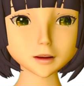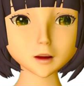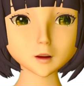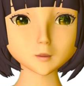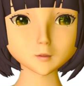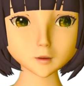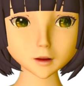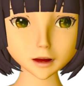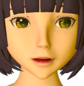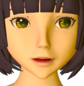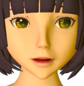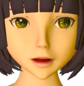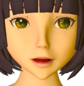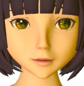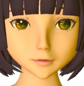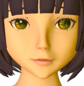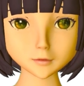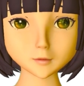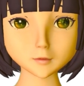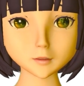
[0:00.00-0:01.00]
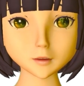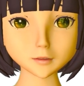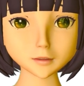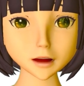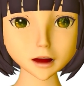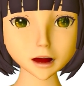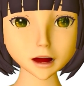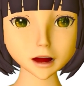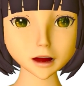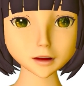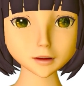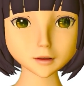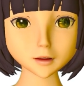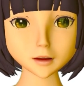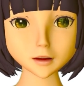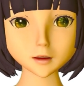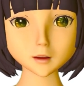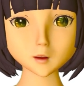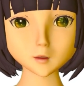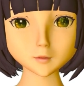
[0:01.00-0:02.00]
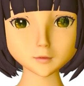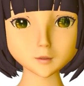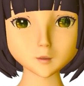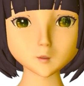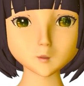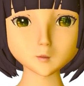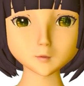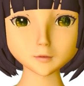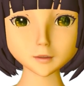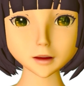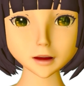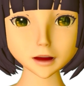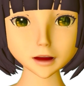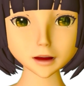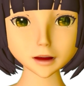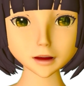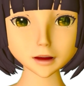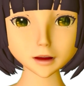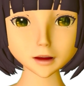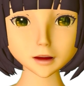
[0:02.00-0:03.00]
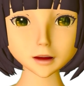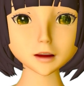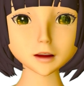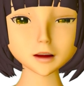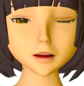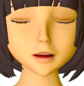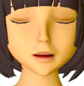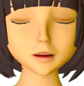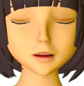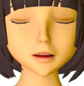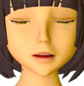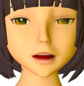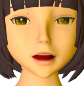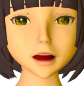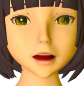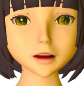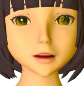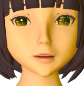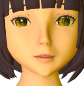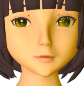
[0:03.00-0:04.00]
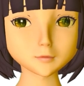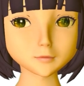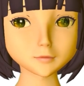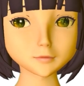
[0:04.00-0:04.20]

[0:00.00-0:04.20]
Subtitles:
So, for example, when we add the soft copula na